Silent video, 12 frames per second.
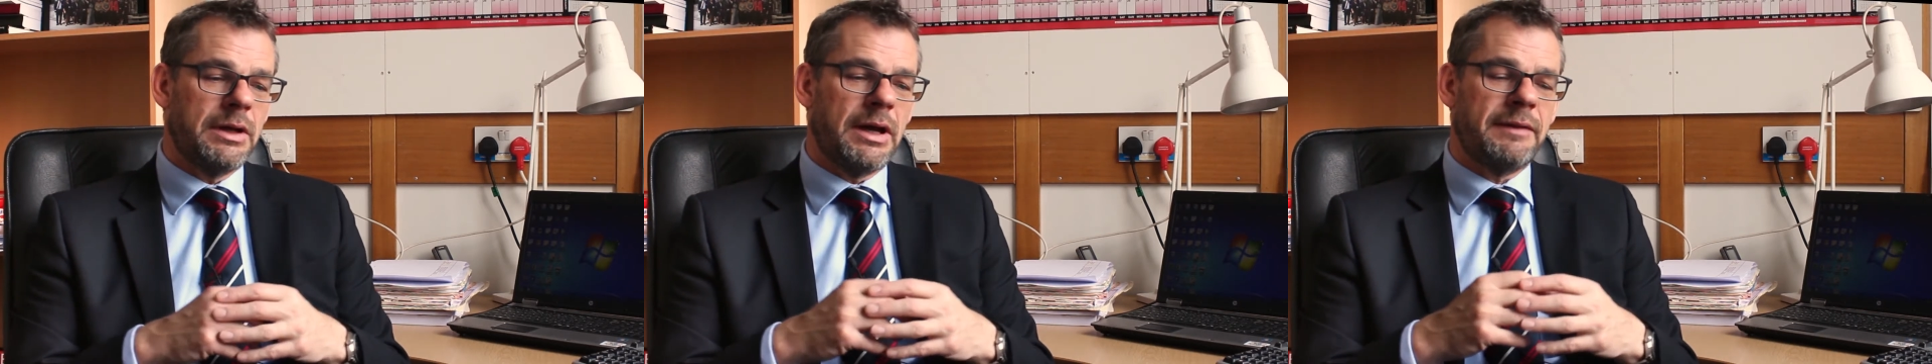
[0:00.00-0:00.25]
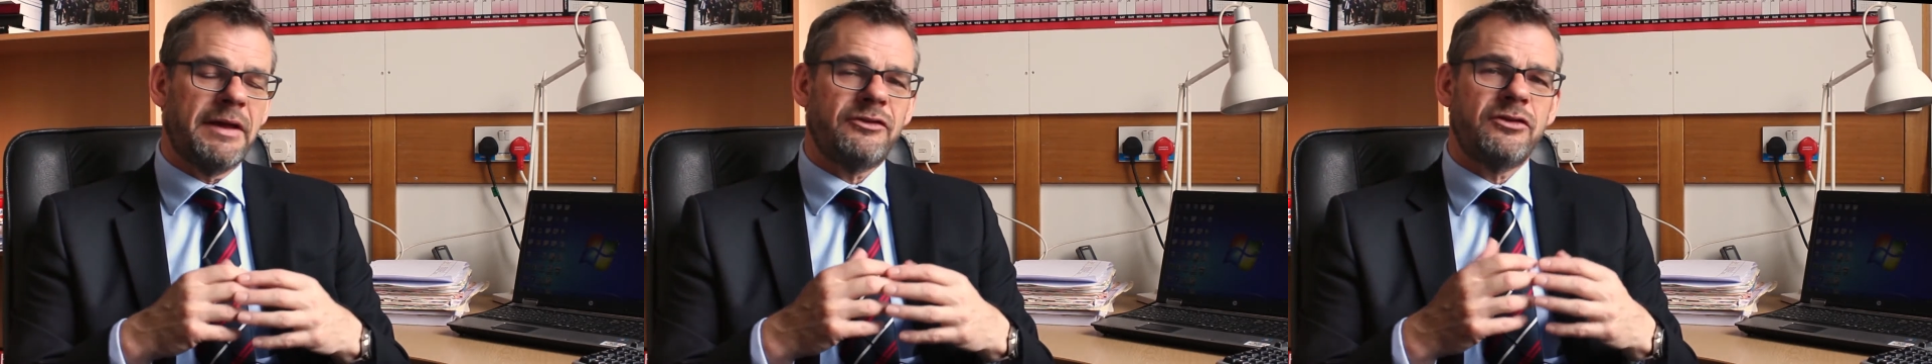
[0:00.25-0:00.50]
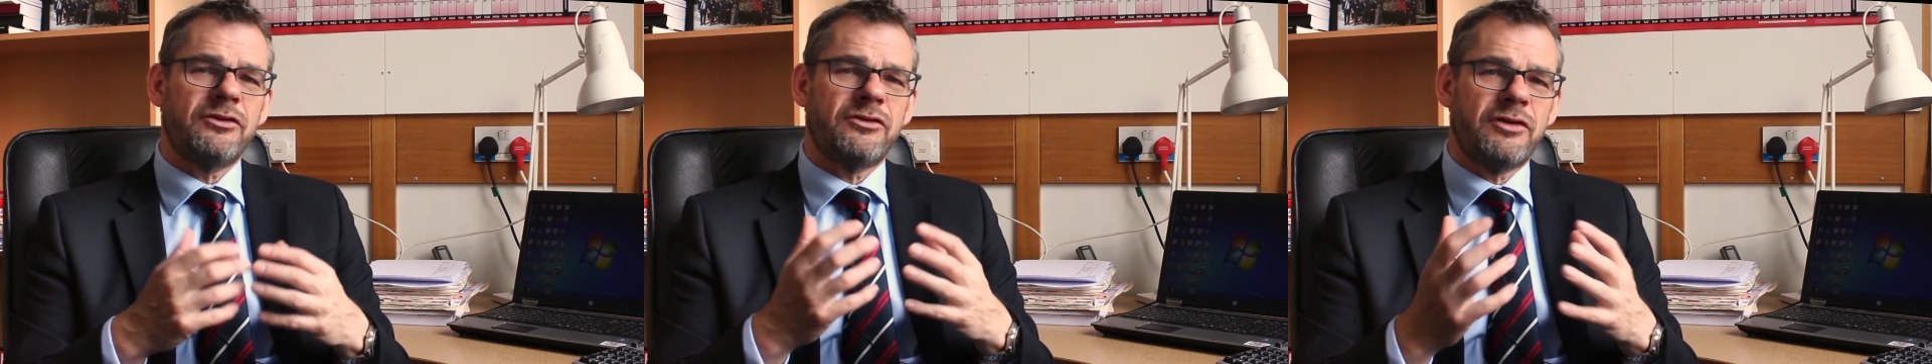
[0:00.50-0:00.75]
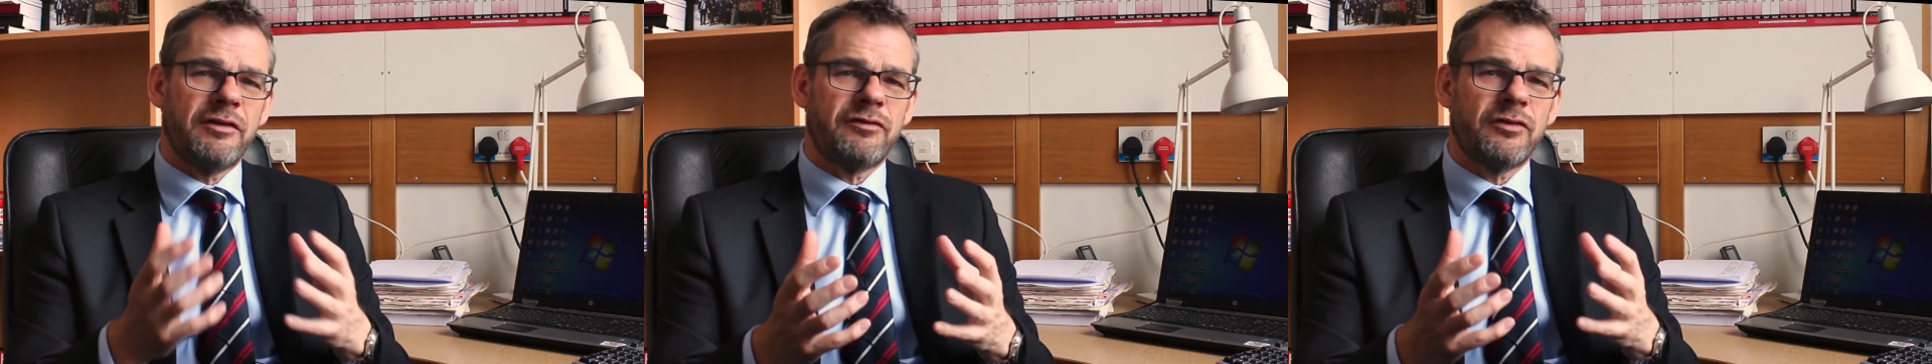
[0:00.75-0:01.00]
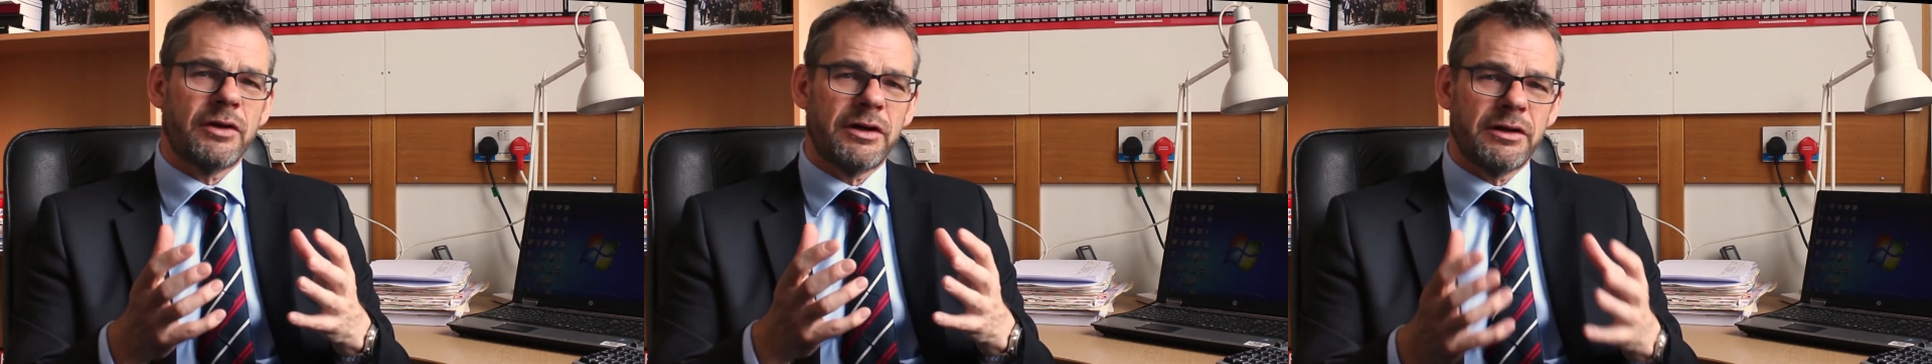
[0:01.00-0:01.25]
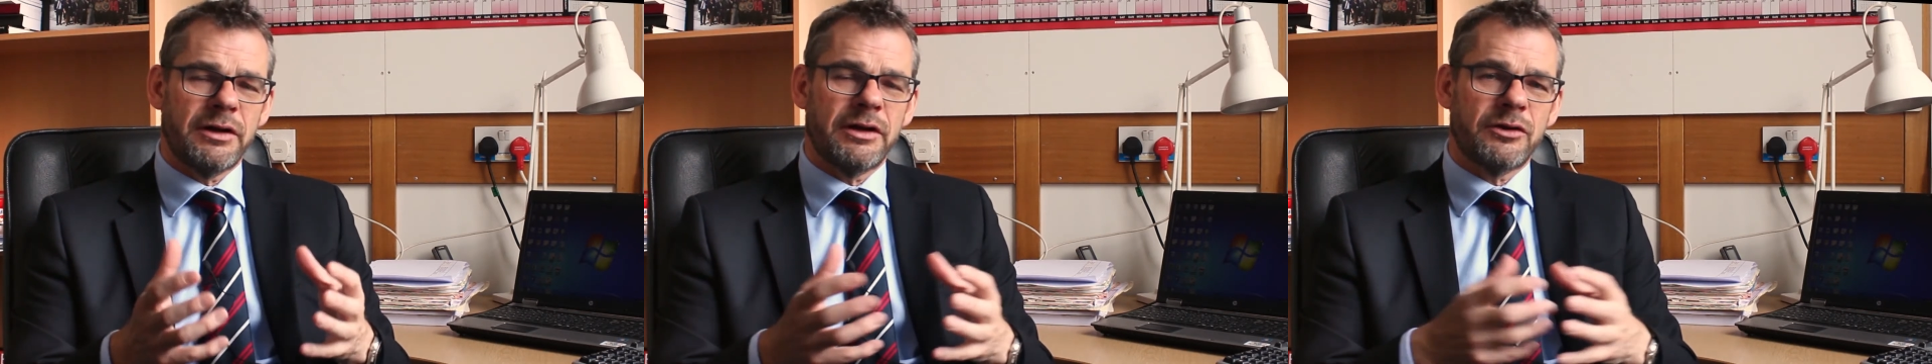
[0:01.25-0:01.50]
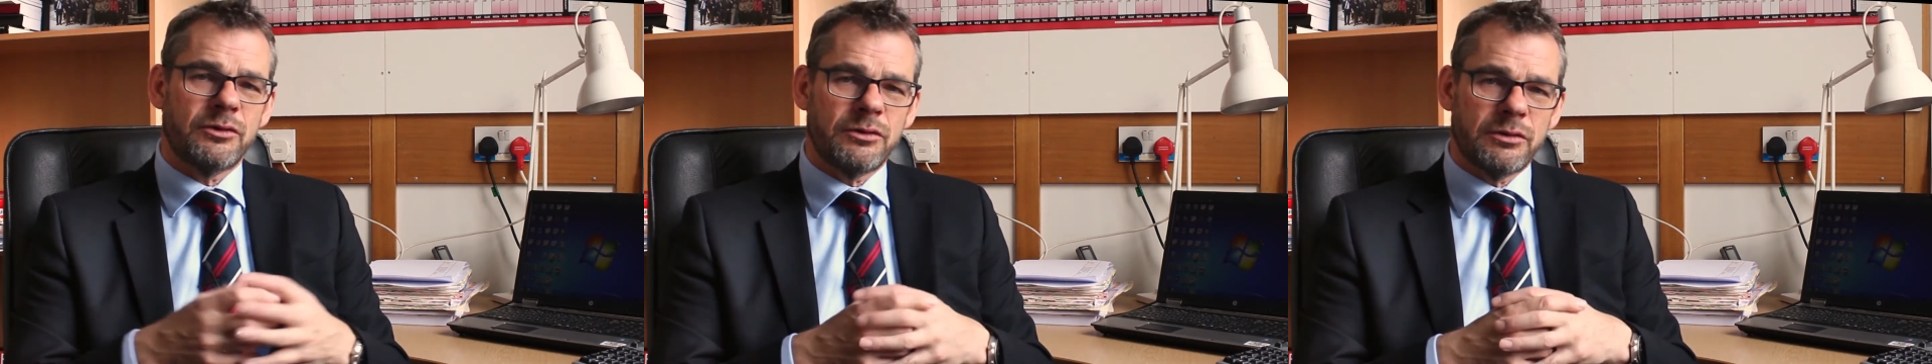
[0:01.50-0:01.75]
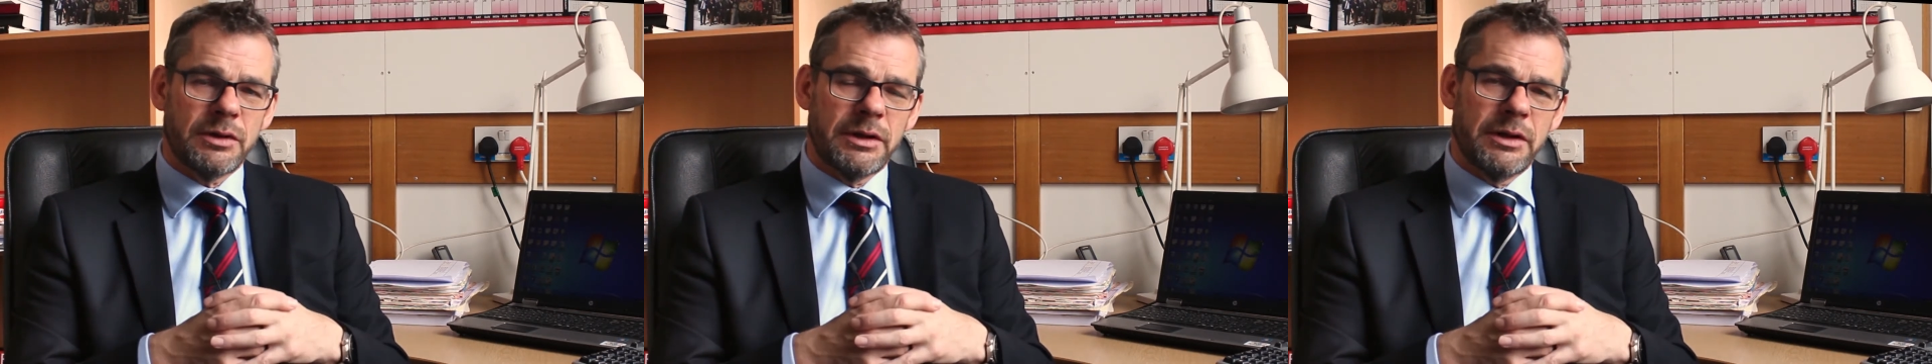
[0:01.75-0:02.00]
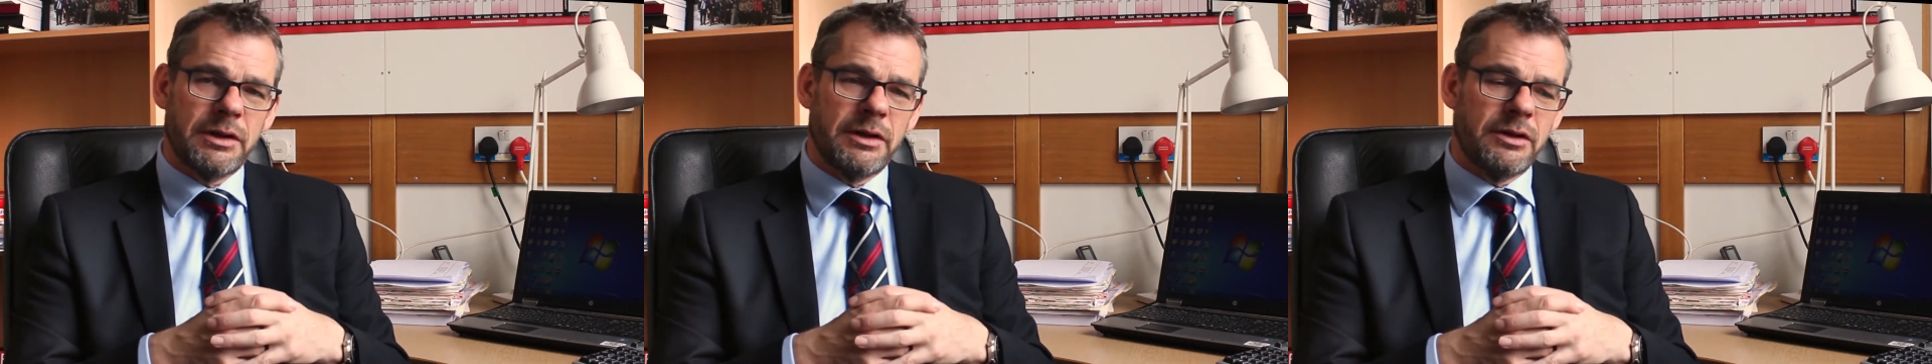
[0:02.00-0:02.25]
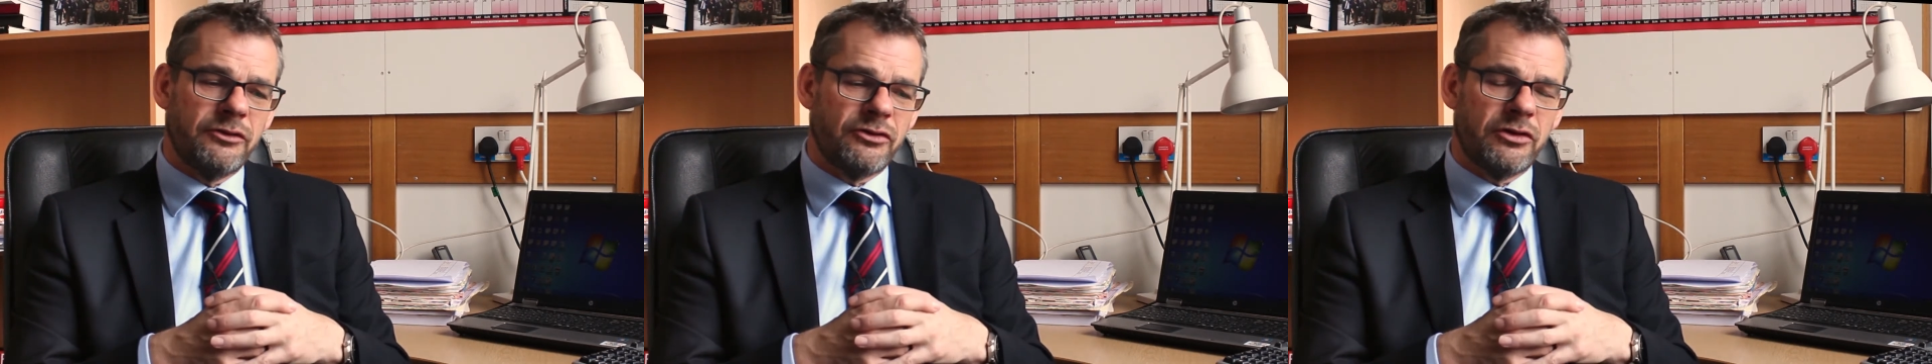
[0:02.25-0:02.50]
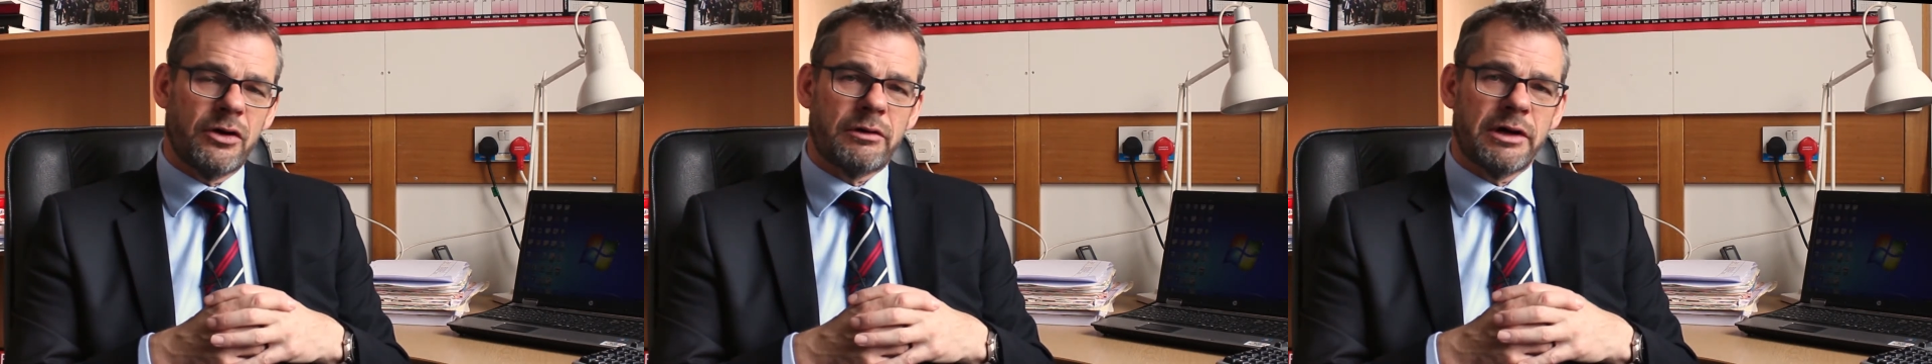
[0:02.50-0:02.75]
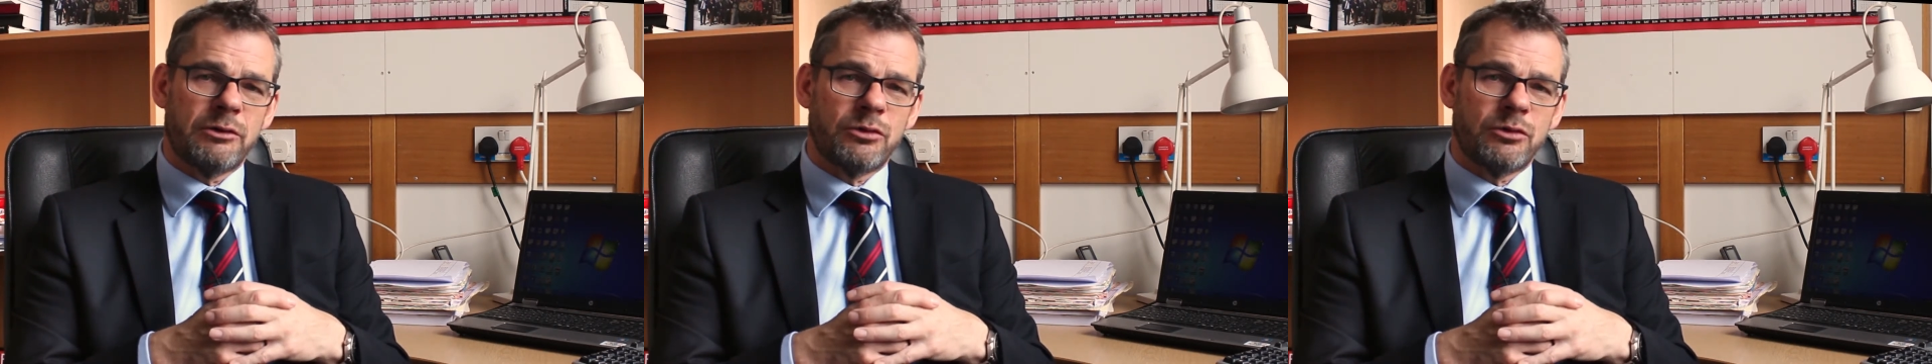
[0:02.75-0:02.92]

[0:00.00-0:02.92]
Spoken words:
And that's a different clinical scenario